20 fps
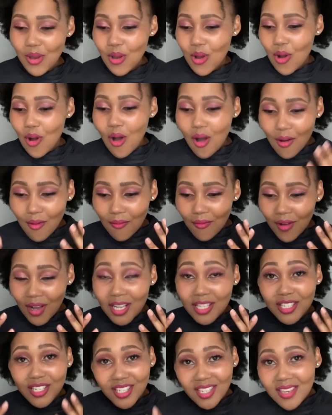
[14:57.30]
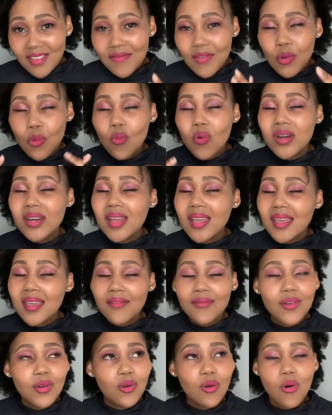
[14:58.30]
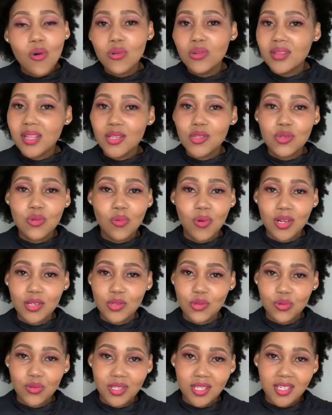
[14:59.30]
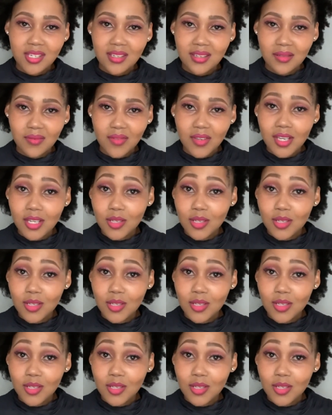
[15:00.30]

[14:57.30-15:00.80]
of achieving whatever goal that you want to achieve in